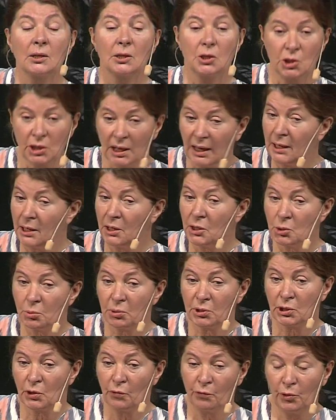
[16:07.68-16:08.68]
The challenge
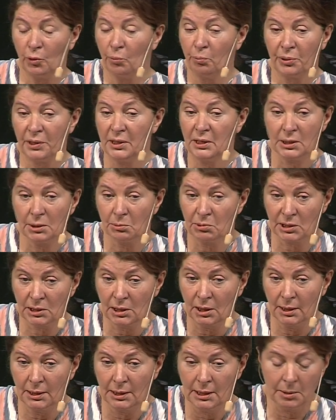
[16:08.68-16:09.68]
was the footprint, it was
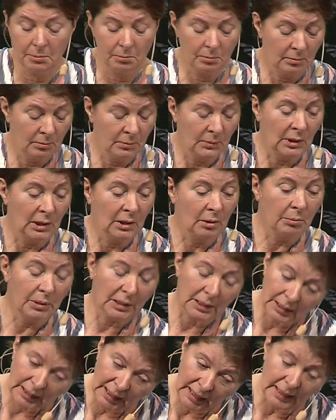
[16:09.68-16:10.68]
tiny.
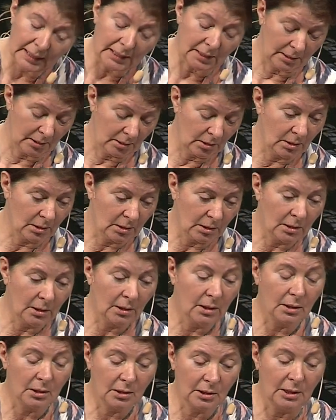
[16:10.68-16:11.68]
But again,
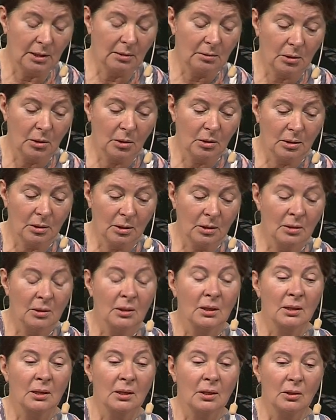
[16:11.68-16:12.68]
you know,
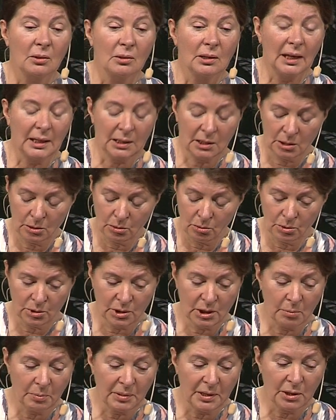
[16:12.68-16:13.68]
that can
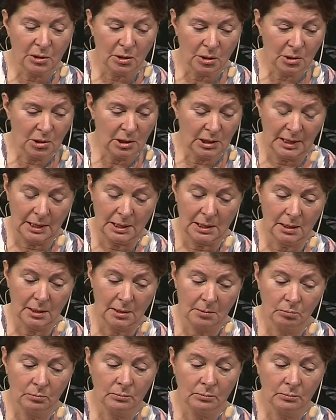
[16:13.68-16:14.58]
also be a good thing.